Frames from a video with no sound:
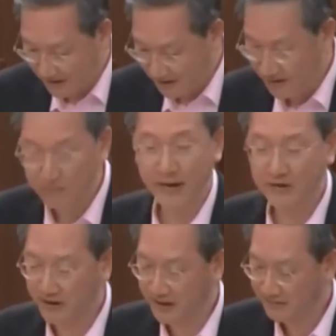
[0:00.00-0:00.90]
in
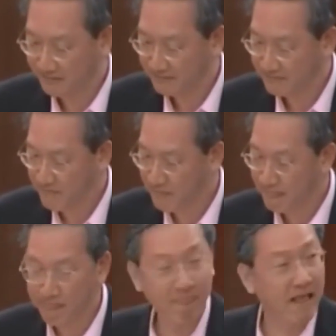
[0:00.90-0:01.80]
Mandarin.
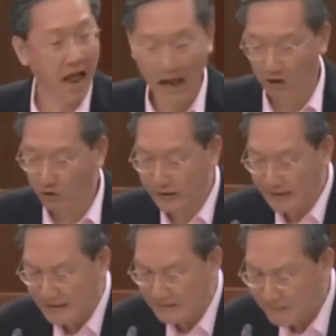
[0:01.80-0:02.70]
see,